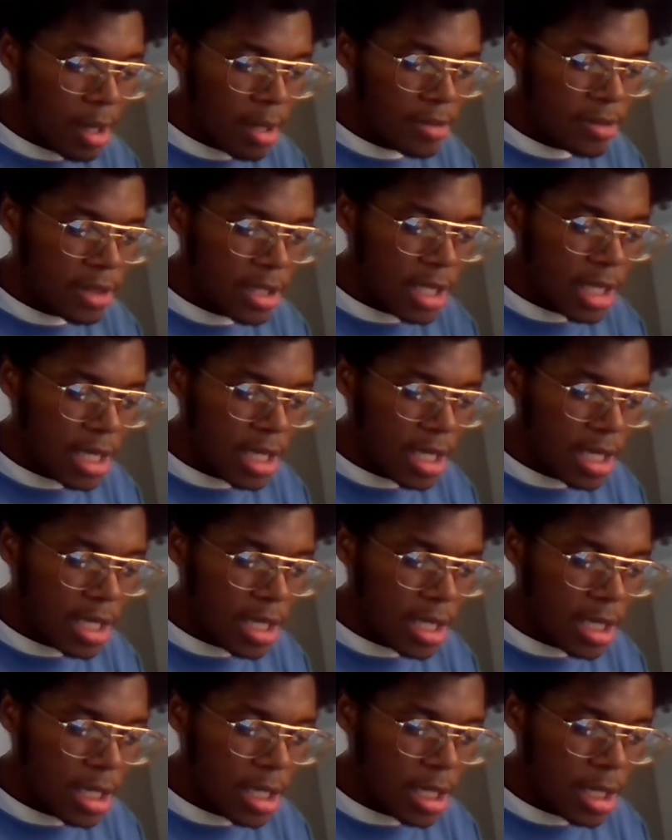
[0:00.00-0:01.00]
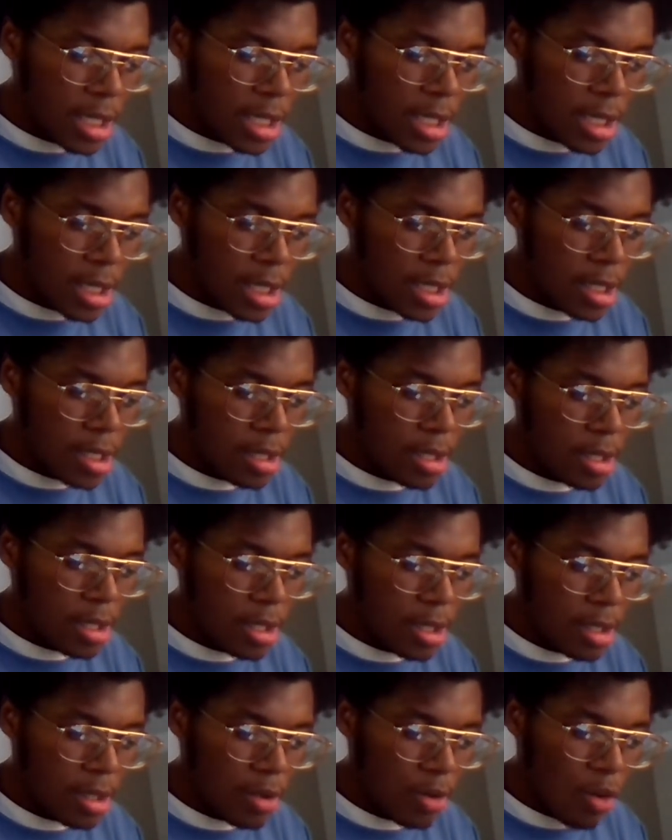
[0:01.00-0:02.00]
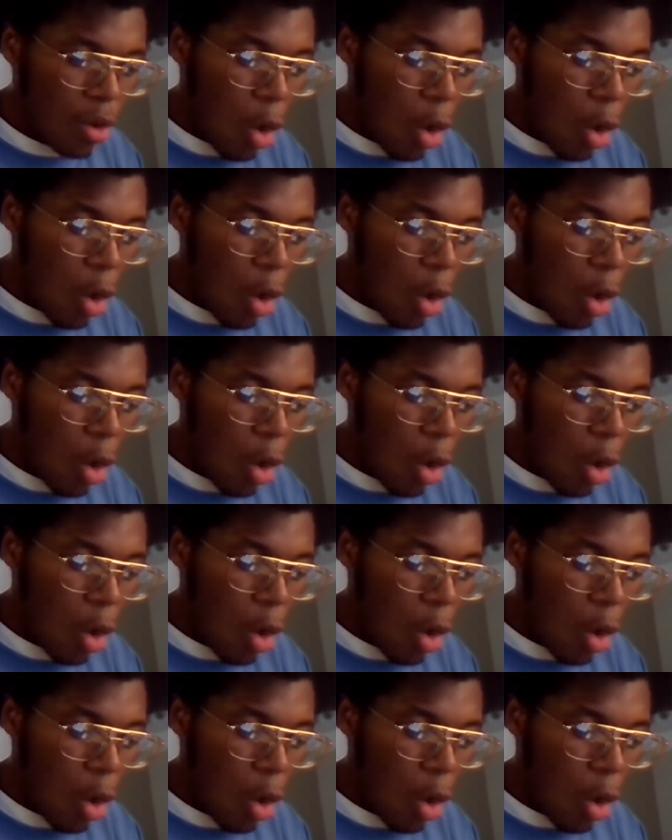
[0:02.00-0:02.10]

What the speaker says: the,